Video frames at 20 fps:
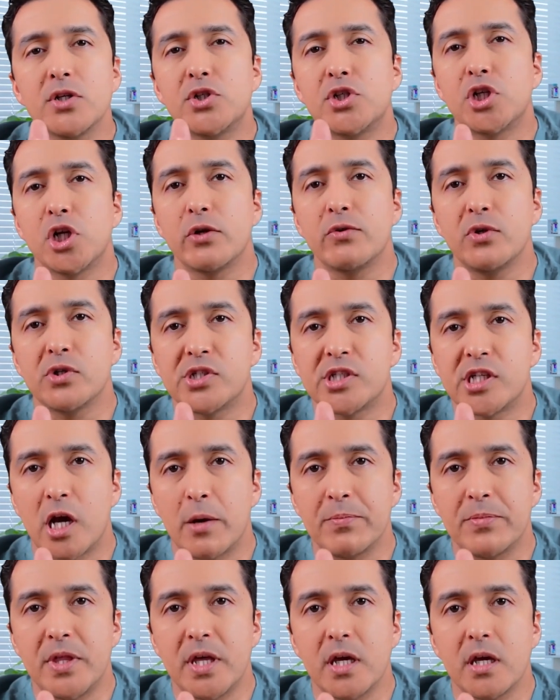to show you
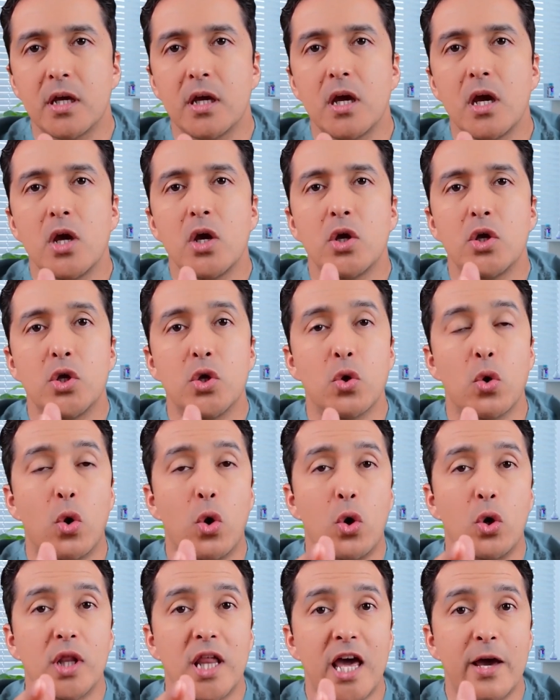something you
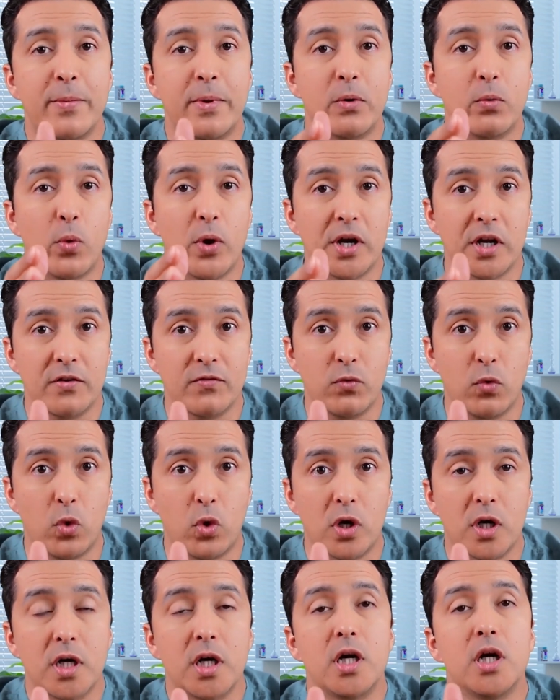all have been waiting
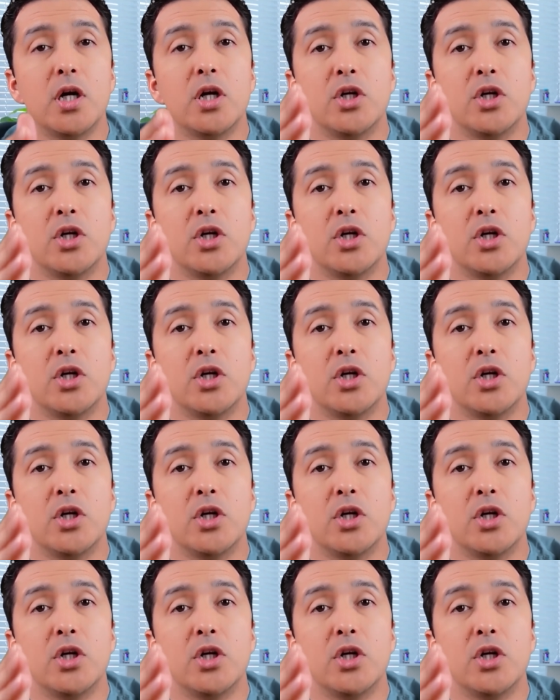for.